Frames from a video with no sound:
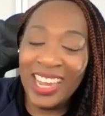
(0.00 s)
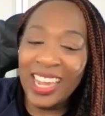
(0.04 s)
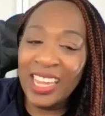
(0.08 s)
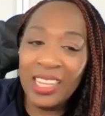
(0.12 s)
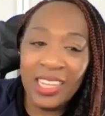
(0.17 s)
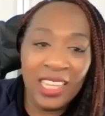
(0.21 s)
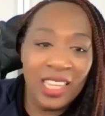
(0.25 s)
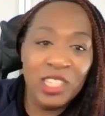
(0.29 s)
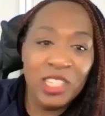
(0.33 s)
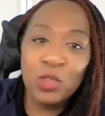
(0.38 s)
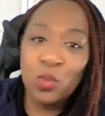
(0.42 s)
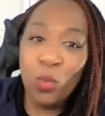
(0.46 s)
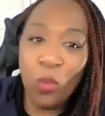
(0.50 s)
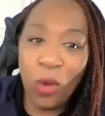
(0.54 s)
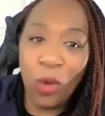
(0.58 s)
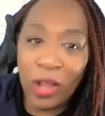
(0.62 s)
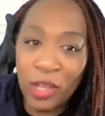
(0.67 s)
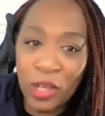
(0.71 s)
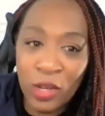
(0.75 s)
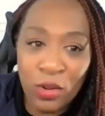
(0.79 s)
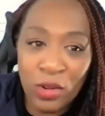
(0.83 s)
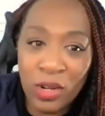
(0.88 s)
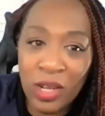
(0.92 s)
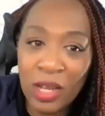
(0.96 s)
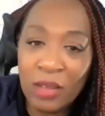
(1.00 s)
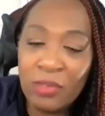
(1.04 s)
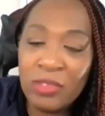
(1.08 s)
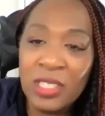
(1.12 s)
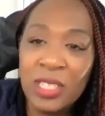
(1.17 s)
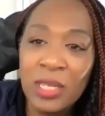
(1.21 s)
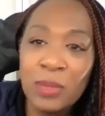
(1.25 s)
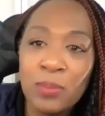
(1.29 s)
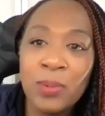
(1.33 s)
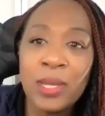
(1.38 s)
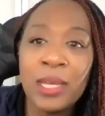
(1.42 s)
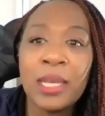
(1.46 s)
At least 1 unit of
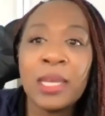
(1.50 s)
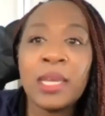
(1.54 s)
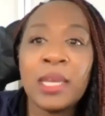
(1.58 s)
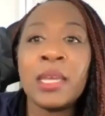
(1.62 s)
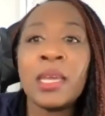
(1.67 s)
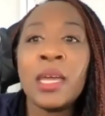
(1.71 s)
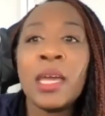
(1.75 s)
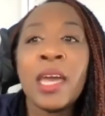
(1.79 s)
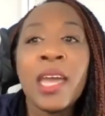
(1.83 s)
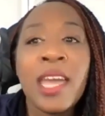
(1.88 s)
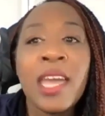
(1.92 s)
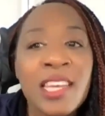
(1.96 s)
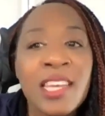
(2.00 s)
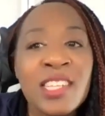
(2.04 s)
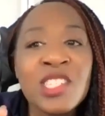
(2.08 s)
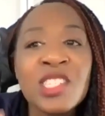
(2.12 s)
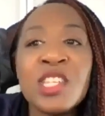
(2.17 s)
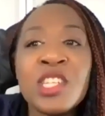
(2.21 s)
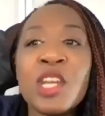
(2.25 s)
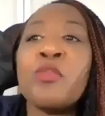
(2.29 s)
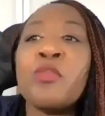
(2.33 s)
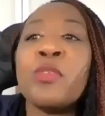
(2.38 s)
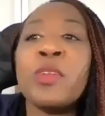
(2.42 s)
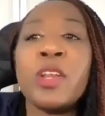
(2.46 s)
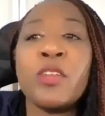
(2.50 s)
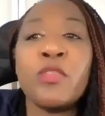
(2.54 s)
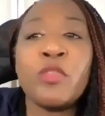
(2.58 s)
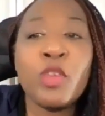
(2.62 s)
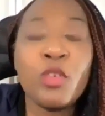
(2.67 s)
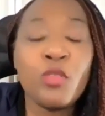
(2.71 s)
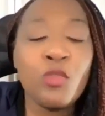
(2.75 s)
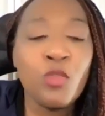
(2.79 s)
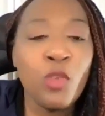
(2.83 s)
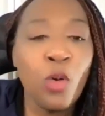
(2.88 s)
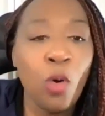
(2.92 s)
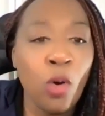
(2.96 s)
CPE. It's different if
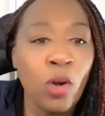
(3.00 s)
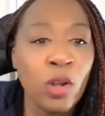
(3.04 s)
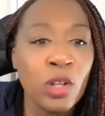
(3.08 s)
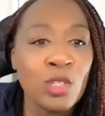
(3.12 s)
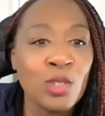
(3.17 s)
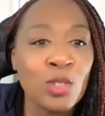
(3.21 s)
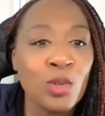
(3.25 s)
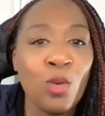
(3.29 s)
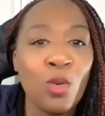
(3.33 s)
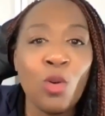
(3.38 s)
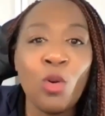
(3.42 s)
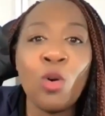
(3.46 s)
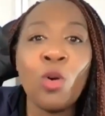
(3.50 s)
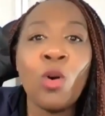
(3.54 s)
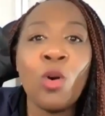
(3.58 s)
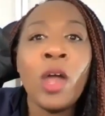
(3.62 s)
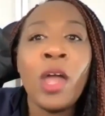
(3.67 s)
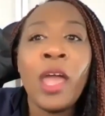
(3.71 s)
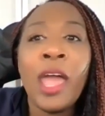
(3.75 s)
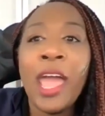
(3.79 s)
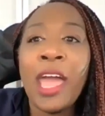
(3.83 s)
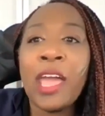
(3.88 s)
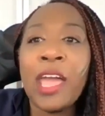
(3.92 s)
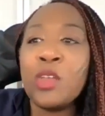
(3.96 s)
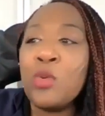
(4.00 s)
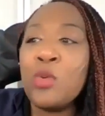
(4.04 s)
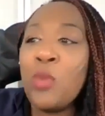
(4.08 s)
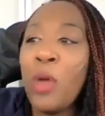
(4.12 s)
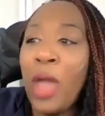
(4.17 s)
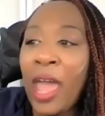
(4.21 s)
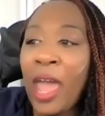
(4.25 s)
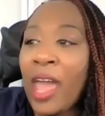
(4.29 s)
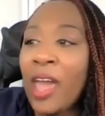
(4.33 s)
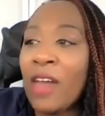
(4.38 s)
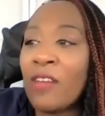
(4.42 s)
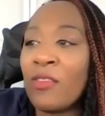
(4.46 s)
you've gone to school and you
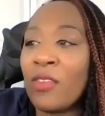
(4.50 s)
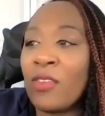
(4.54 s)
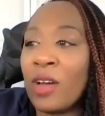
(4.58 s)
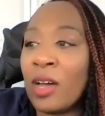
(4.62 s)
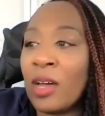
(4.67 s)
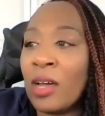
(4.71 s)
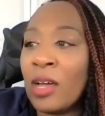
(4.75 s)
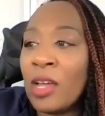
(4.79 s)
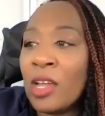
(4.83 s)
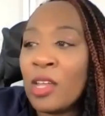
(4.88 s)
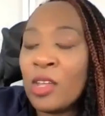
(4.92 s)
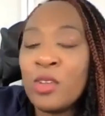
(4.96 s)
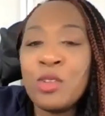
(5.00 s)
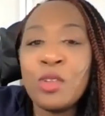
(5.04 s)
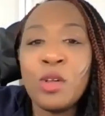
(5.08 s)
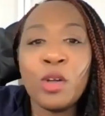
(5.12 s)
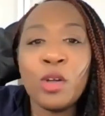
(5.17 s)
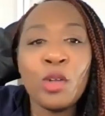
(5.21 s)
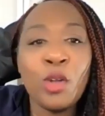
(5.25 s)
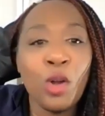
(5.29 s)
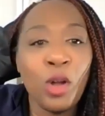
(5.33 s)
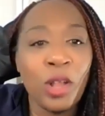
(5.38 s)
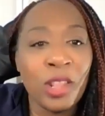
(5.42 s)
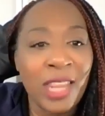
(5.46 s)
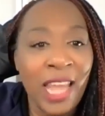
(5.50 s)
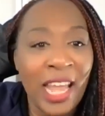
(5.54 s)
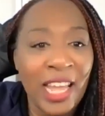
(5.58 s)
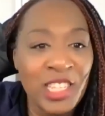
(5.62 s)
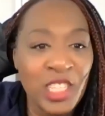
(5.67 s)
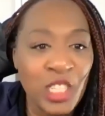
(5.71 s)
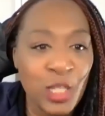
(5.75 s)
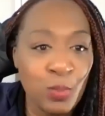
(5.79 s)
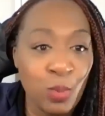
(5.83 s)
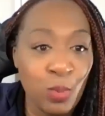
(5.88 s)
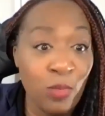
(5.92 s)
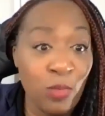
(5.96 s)
have you're a
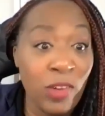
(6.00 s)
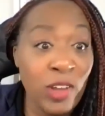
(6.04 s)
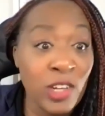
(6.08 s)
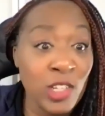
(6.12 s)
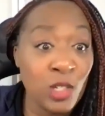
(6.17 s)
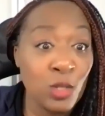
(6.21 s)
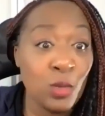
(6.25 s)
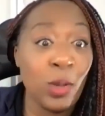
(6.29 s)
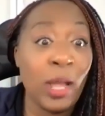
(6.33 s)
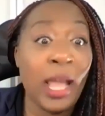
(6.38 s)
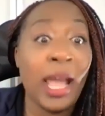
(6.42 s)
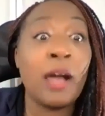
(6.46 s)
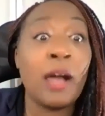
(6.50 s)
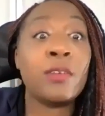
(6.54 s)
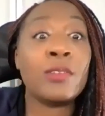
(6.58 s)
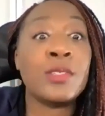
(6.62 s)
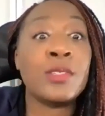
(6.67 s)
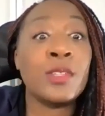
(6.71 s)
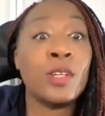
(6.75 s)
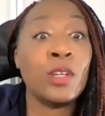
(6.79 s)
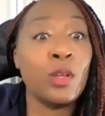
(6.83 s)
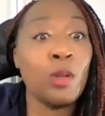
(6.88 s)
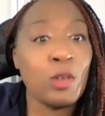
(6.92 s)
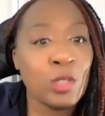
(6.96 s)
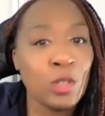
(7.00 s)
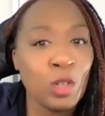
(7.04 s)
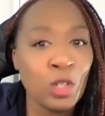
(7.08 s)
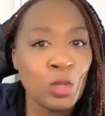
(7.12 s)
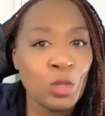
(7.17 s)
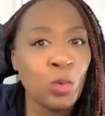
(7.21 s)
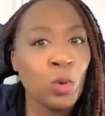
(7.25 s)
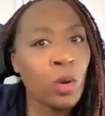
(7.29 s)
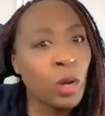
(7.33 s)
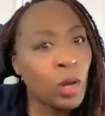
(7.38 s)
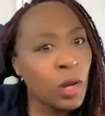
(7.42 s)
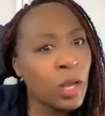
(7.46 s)
licensed professional counselor, you're a social
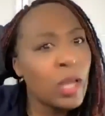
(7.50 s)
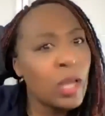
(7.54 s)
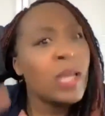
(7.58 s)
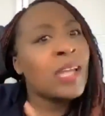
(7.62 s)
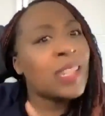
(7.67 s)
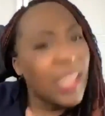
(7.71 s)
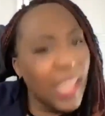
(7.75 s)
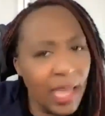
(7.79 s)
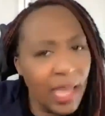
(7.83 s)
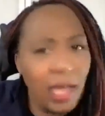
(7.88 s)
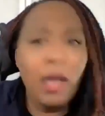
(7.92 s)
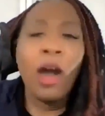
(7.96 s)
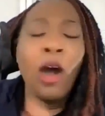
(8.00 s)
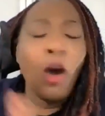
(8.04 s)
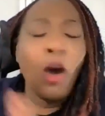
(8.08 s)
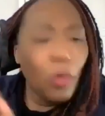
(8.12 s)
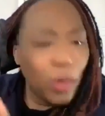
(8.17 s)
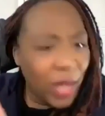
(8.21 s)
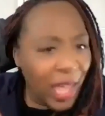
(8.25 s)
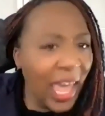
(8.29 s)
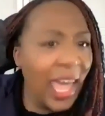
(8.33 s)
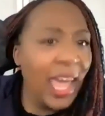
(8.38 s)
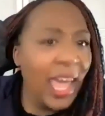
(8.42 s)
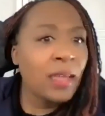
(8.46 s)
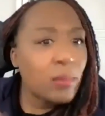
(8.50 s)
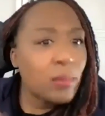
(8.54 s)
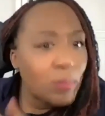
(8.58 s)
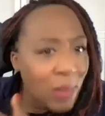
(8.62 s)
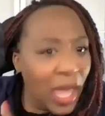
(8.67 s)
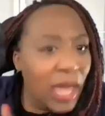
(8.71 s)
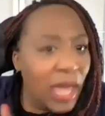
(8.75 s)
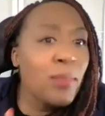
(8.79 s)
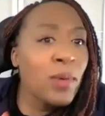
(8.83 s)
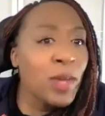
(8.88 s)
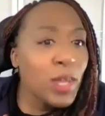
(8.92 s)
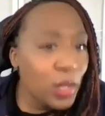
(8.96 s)
worker, that, okay,
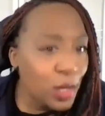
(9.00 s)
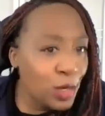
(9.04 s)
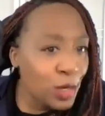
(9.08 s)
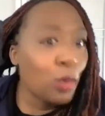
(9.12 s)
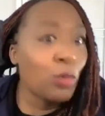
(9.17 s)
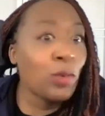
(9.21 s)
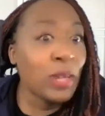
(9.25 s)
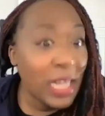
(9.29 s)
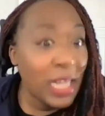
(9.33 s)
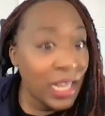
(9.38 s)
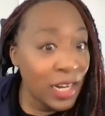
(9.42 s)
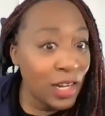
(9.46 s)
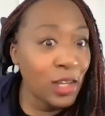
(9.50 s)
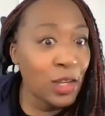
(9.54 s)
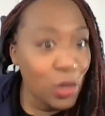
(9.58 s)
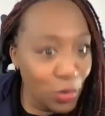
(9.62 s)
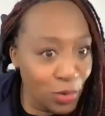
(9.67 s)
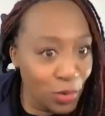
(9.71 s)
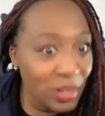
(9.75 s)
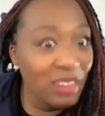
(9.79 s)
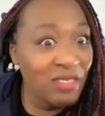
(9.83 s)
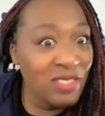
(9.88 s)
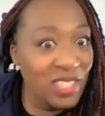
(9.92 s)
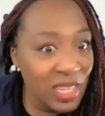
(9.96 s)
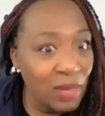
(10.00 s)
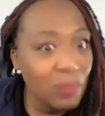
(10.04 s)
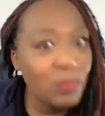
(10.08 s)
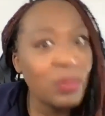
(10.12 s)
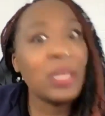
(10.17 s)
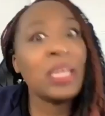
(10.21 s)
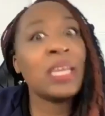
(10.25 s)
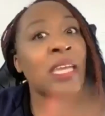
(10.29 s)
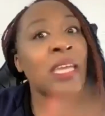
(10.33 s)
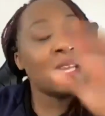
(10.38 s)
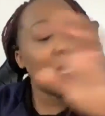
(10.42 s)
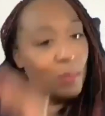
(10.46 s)
maybe you don't need a unit of
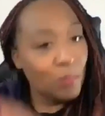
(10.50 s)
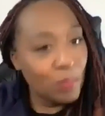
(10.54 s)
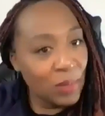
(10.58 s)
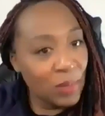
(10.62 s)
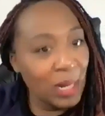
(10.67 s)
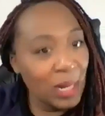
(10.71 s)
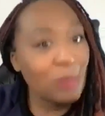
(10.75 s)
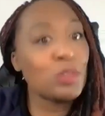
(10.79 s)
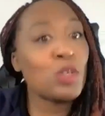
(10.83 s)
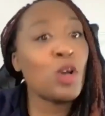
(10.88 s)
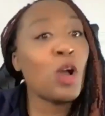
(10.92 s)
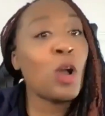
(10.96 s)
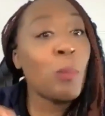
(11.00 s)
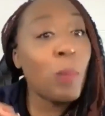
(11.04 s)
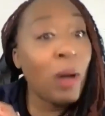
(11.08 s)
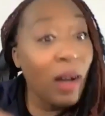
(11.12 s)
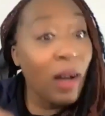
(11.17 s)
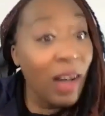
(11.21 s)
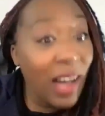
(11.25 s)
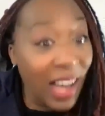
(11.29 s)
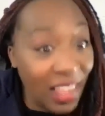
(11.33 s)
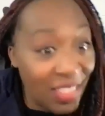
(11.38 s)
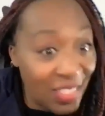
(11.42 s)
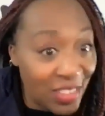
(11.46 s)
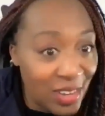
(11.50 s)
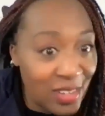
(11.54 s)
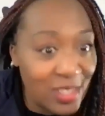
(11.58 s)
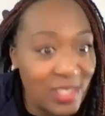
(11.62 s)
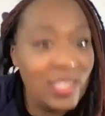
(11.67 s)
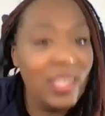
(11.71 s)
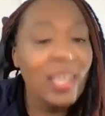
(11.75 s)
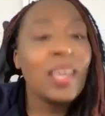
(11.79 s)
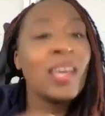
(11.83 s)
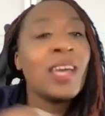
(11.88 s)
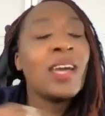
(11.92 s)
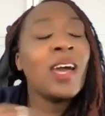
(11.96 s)
CPE, but I'm talking about
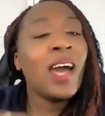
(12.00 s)
others.